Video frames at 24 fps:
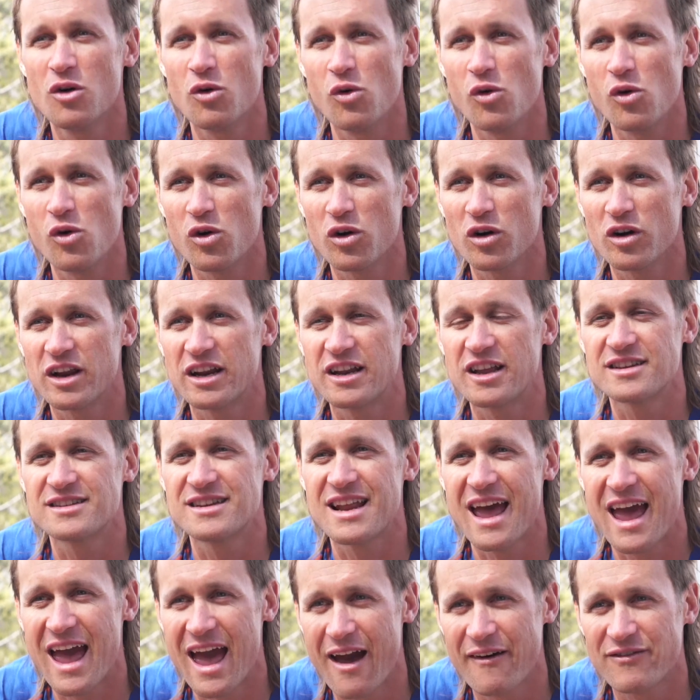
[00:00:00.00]
or it
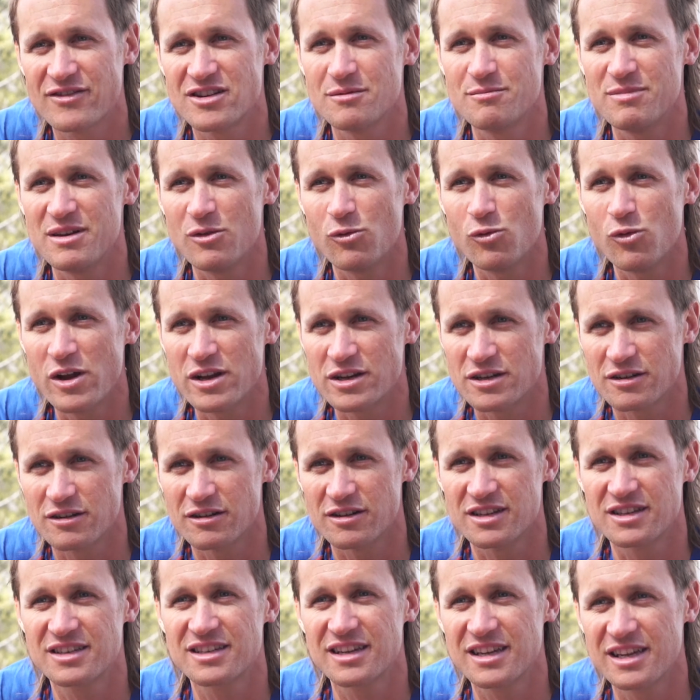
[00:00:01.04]
doesn't have to be winter
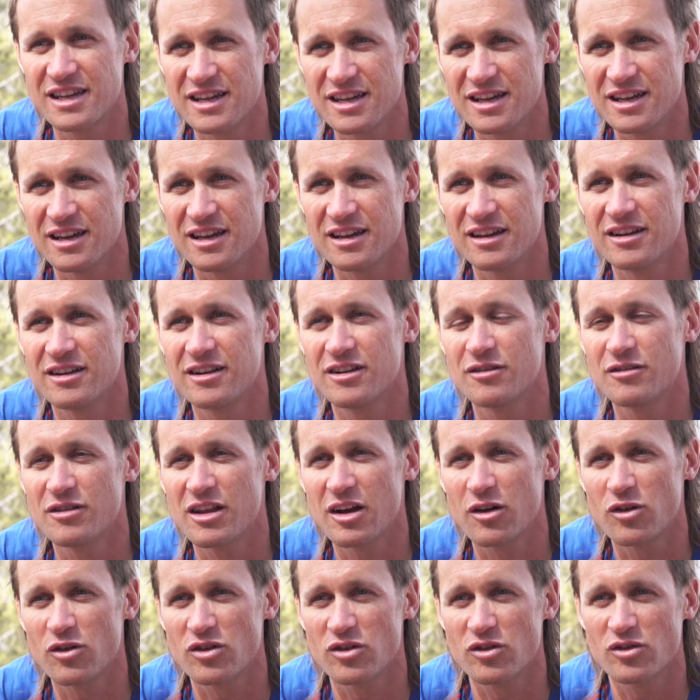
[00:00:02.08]
to ski you know
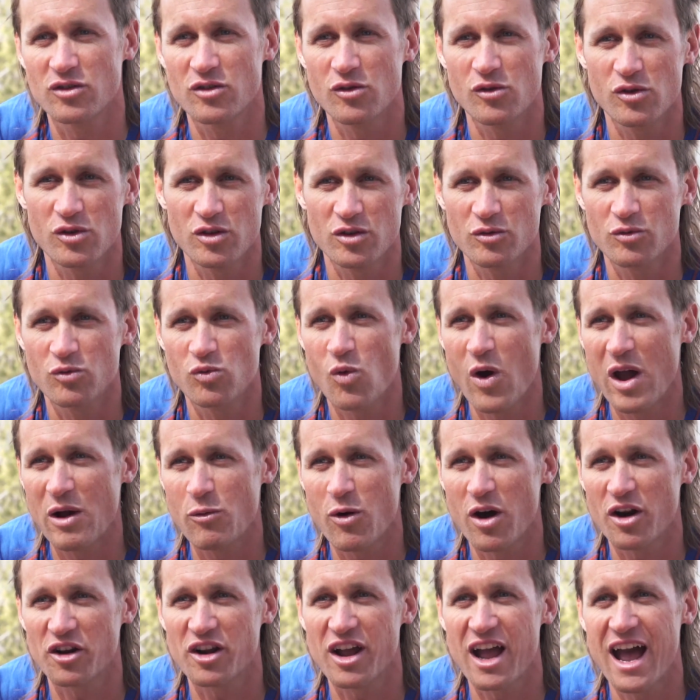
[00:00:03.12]
or, or
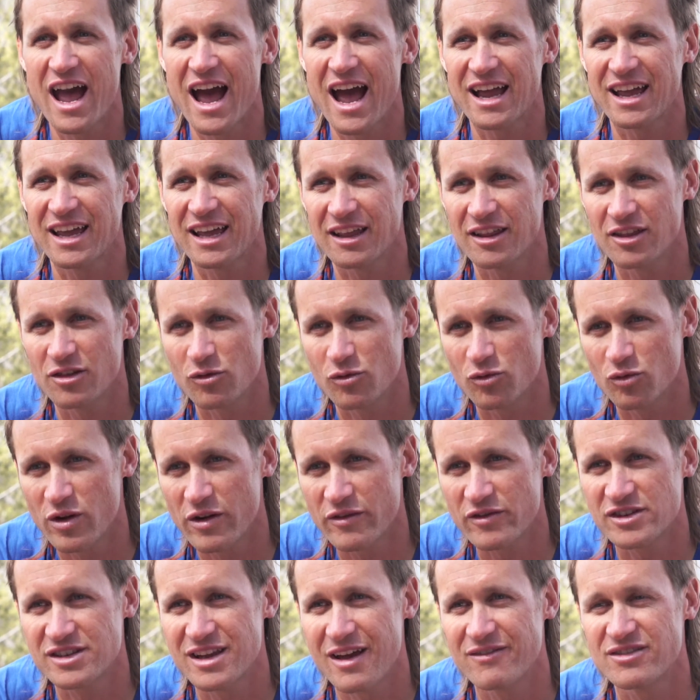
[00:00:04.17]
whitewater kayaking the
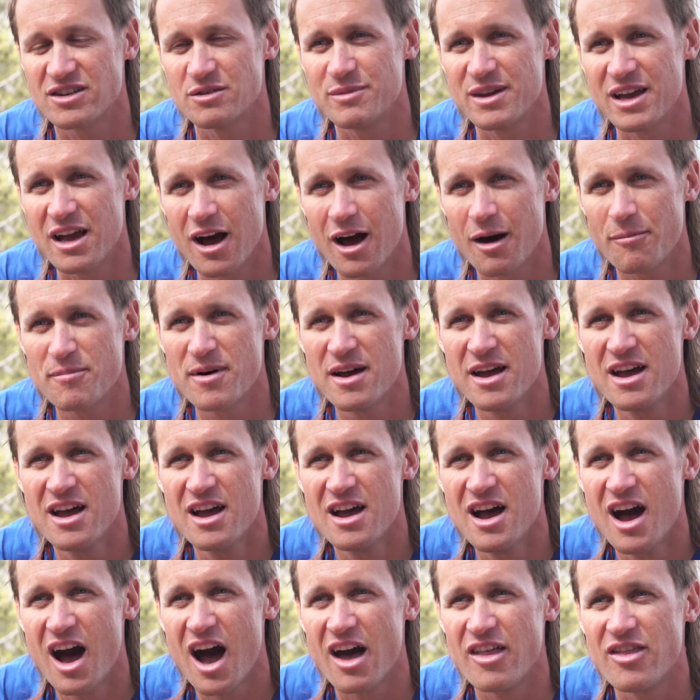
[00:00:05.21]
rivers have to be up
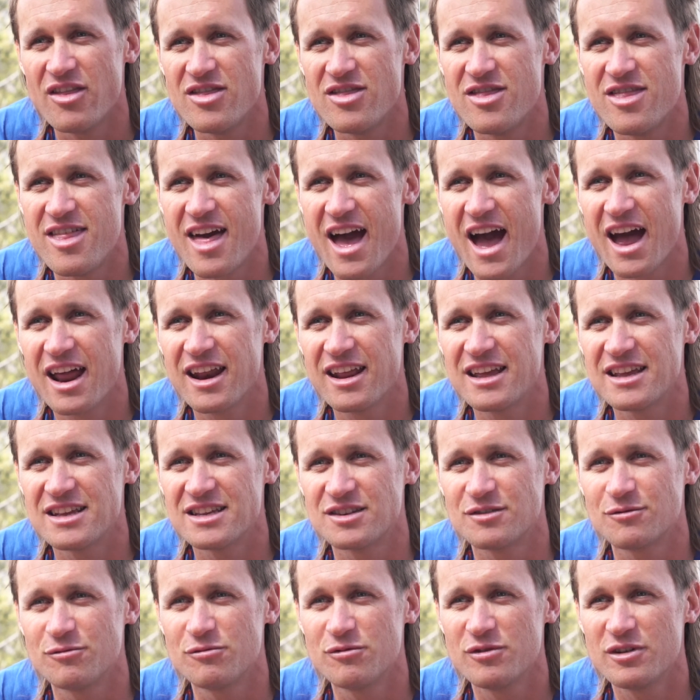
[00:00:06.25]
that
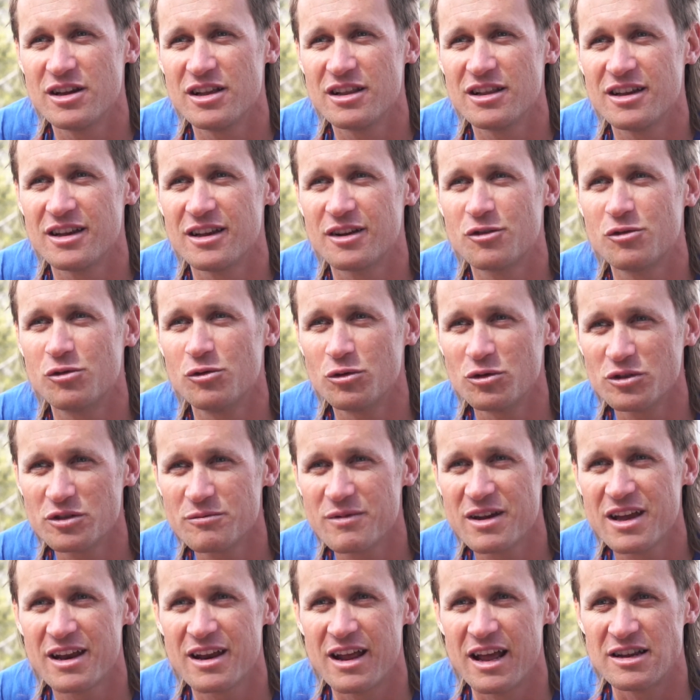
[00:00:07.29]
is really cool to
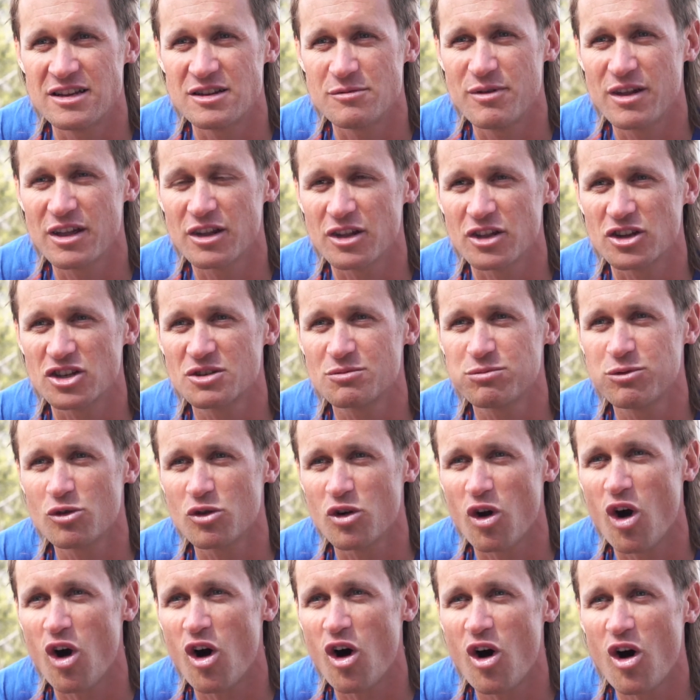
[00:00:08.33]
me and, and, to be able to
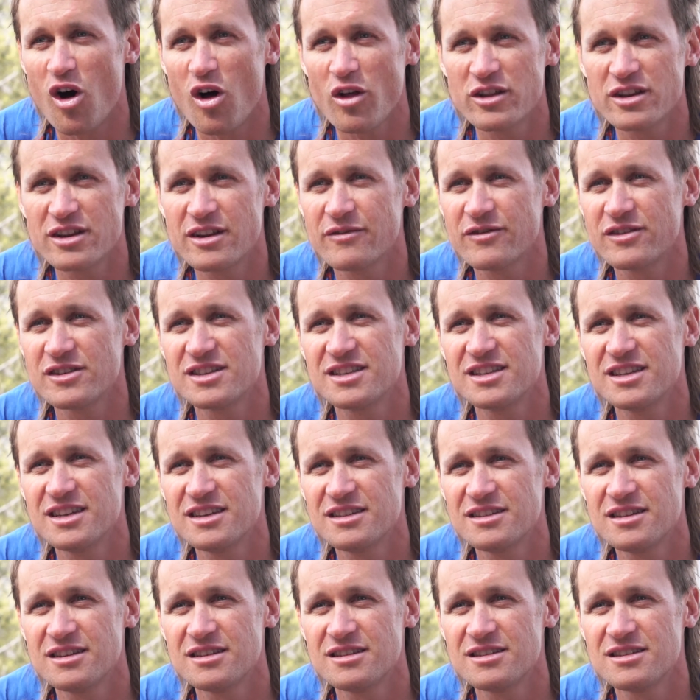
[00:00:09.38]
explore all the different
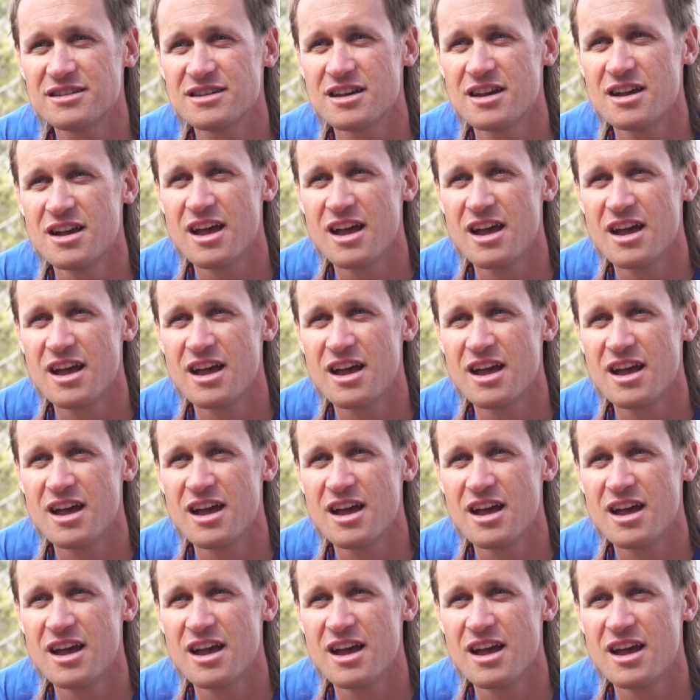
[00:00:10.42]
seasons